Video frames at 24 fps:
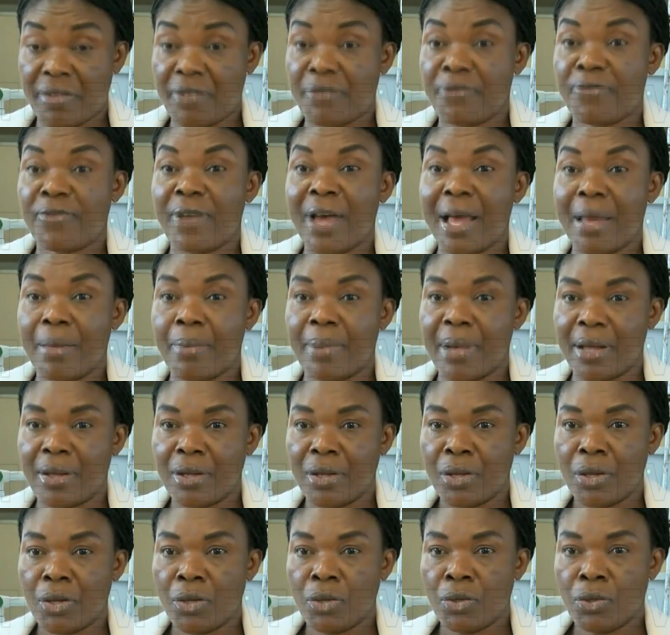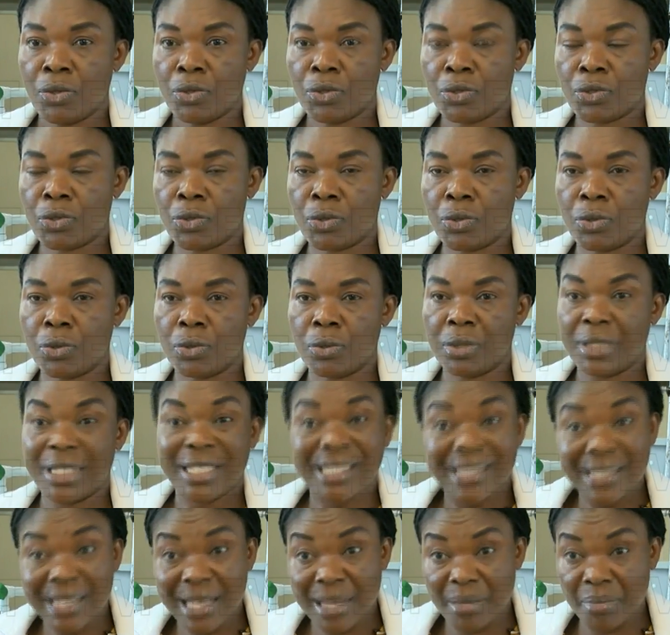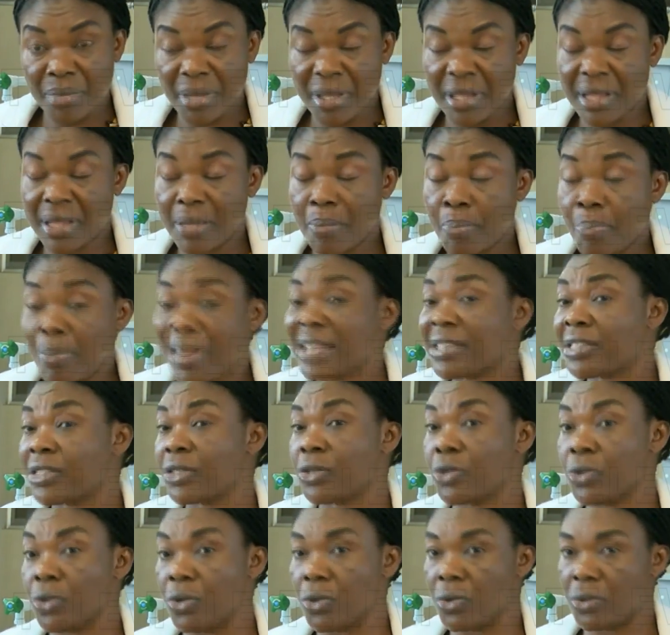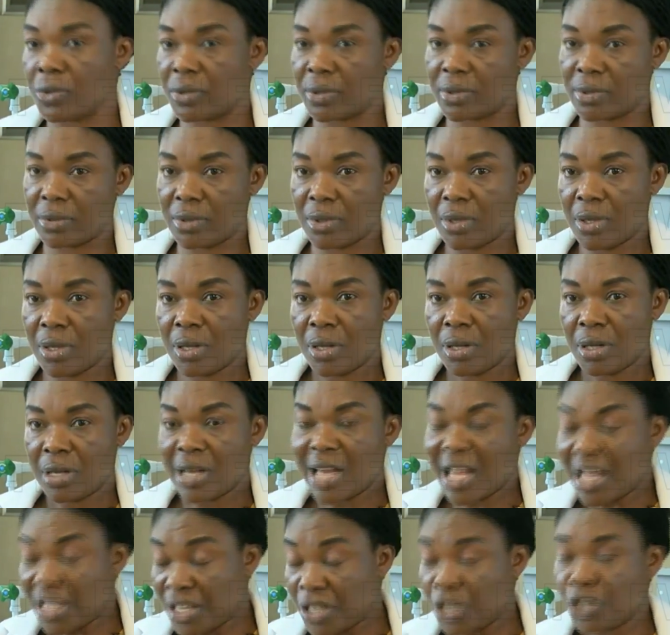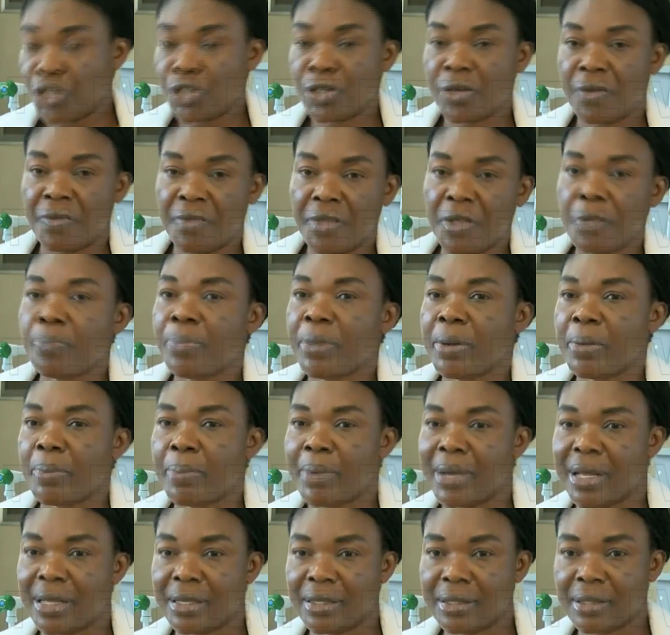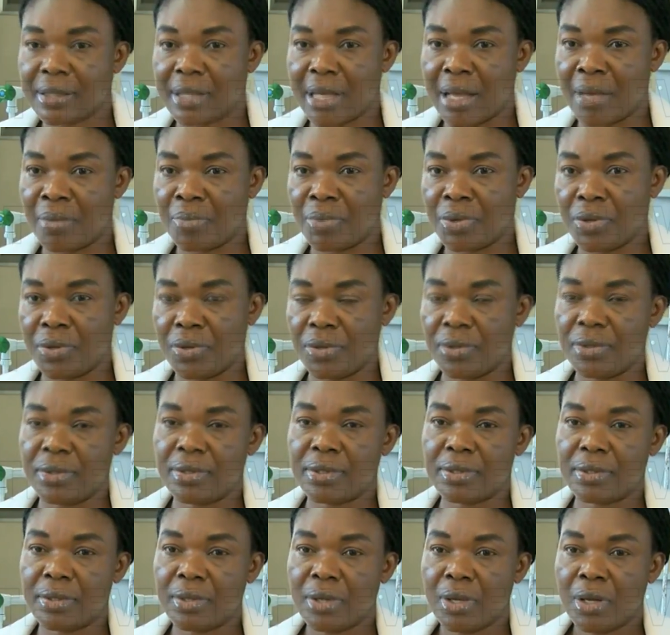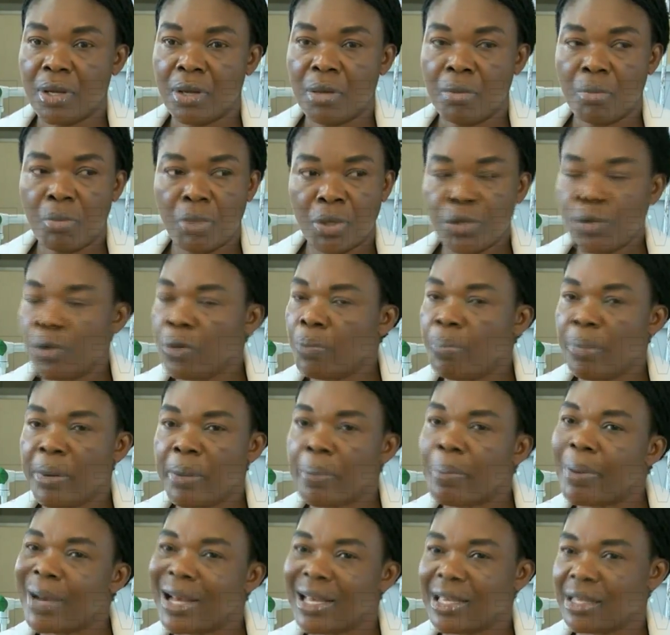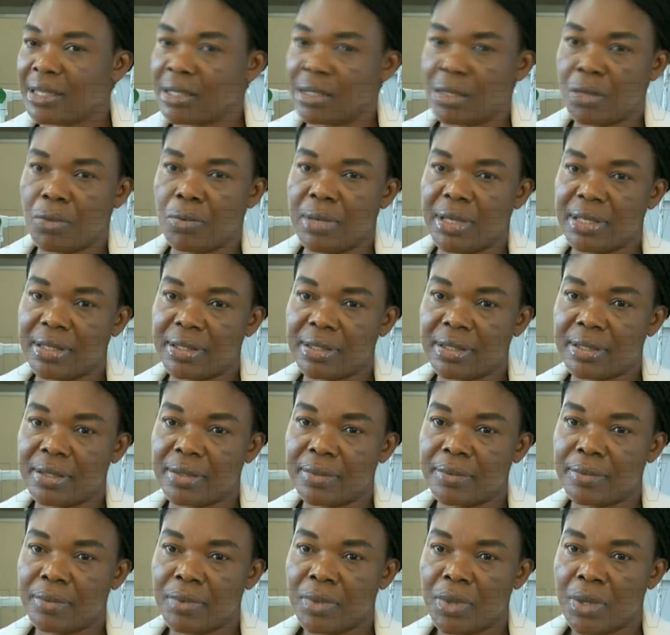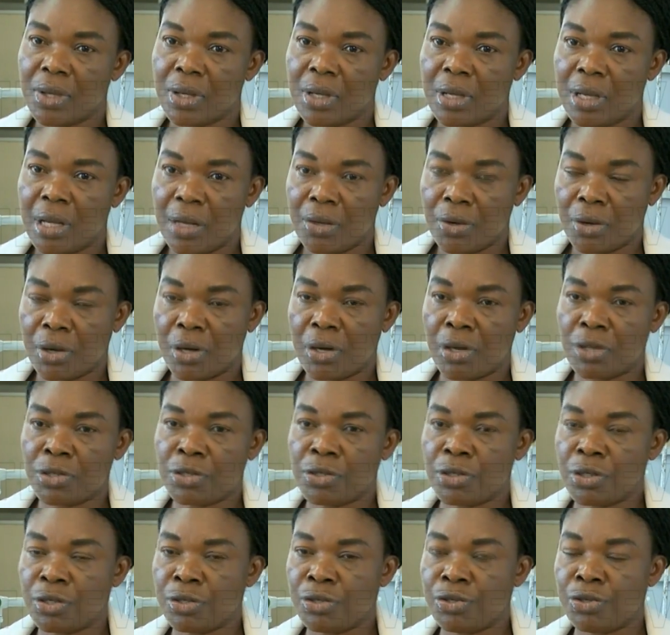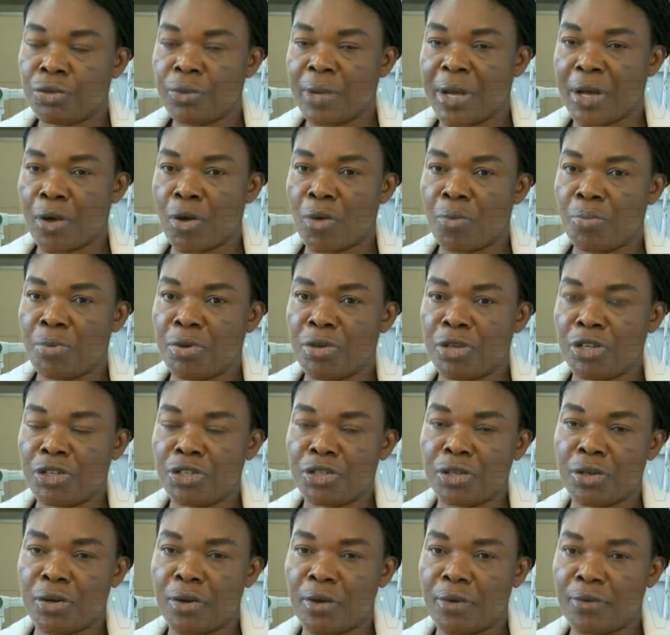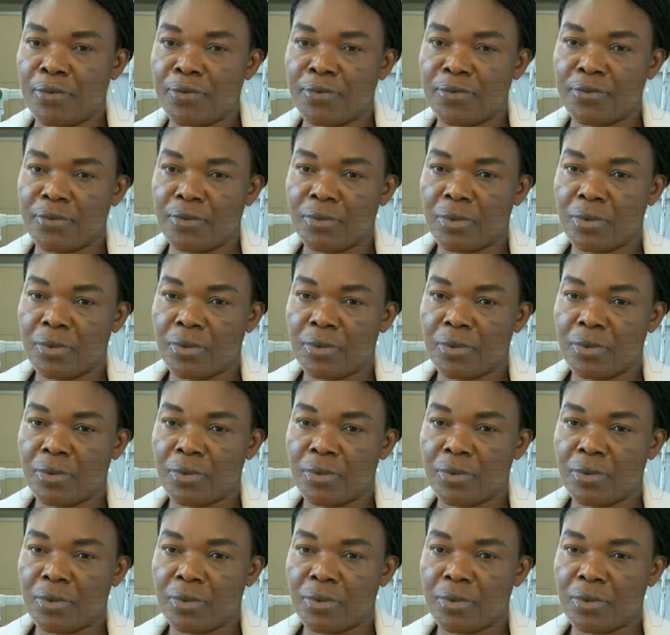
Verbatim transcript: of the fiber to determine the best use that each of the papers can be used. But no paper is a waste. You can also do a combination of